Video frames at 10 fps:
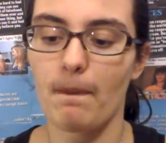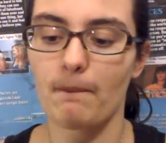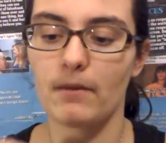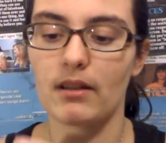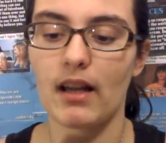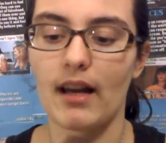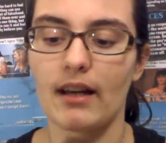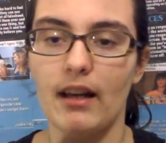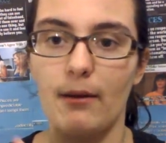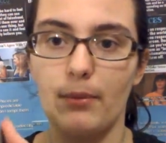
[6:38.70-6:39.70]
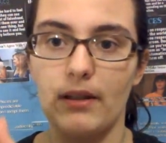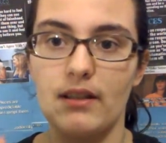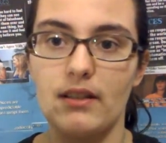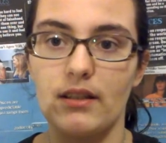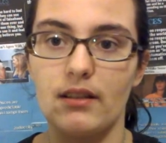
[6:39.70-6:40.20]
line it up
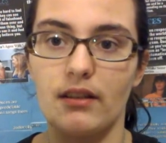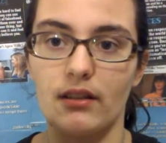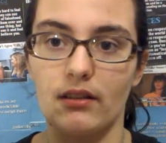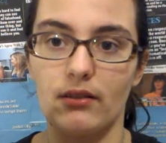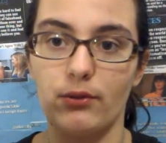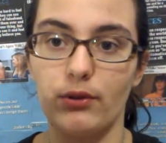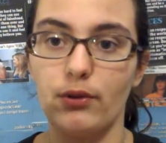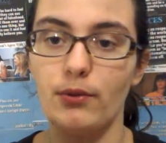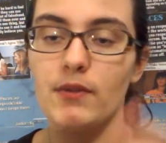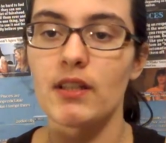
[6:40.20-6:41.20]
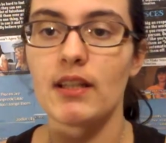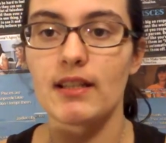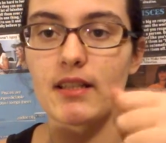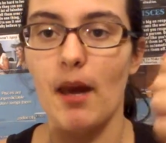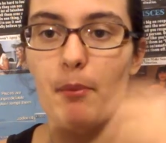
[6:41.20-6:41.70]
into the grooves,
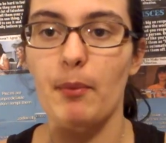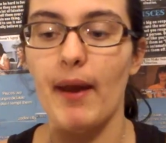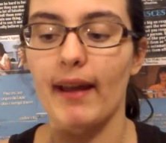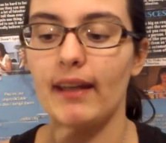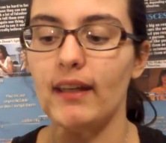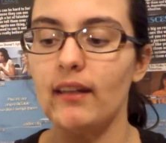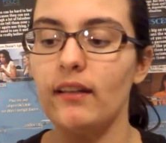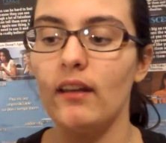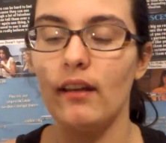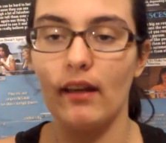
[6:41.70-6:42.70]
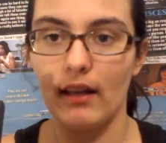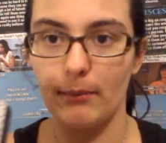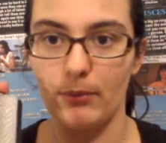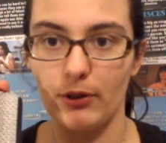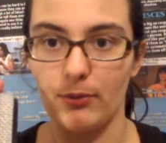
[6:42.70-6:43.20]
tap it back in, and
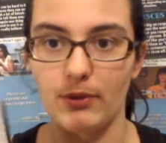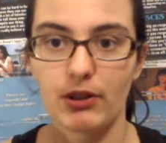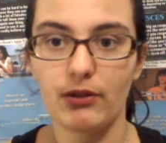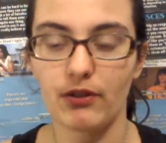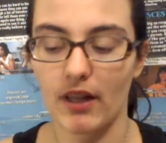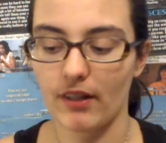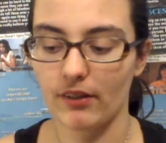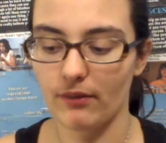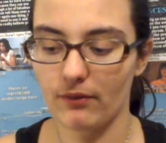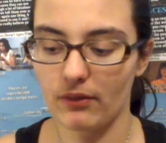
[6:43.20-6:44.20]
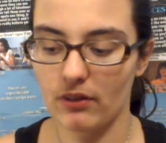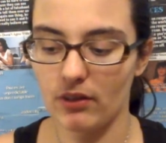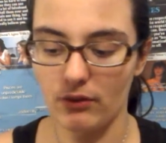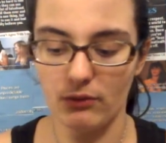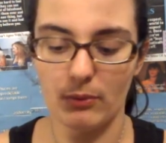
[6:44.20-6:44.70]
boom,
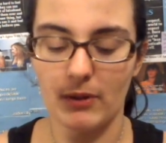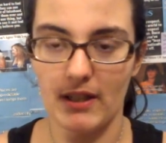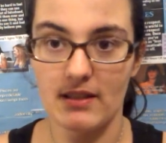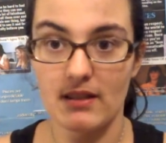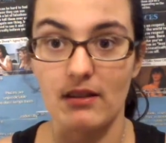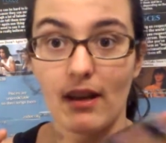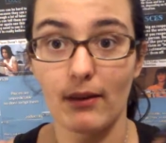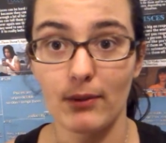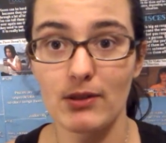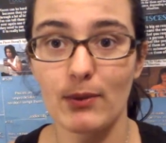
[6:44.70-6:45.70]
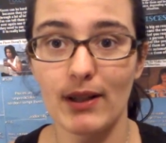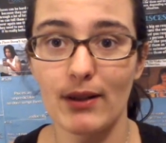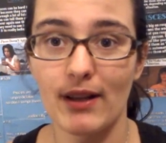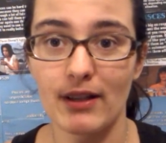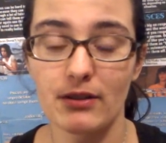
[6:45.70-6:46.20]
you've replaced it. Now the reason why I know how
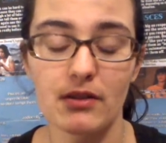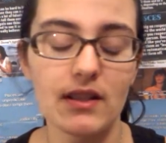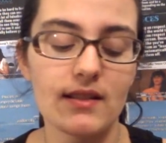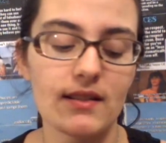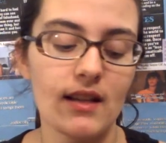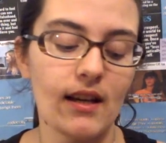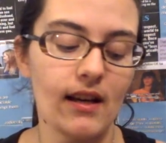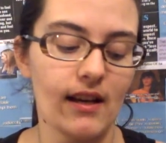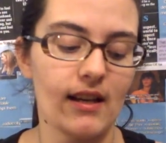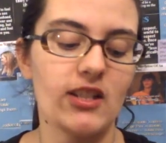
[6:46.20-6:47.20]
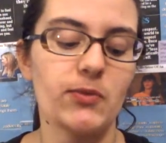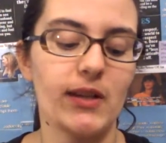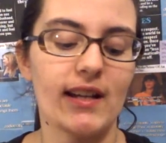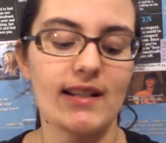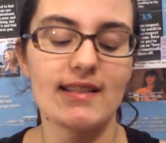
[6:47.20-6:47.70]
to do this is
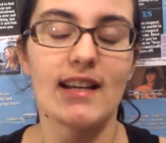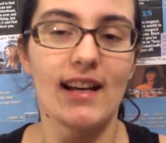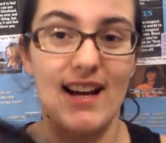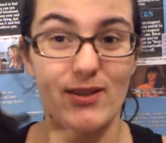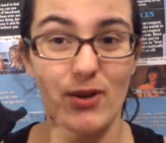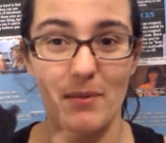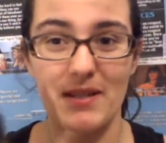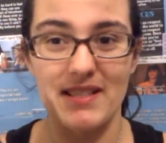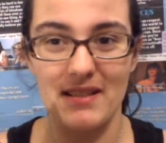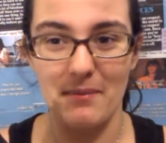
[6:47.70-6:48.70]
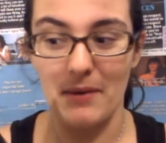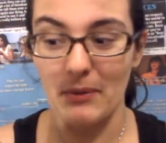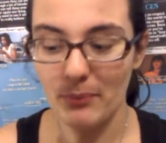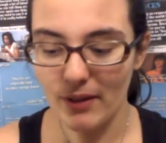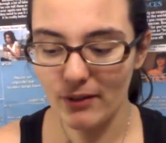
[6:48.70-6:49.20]
because I dropped this in a mud
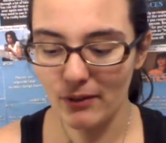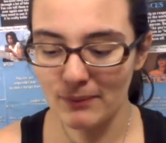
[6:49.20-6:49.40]
puddle.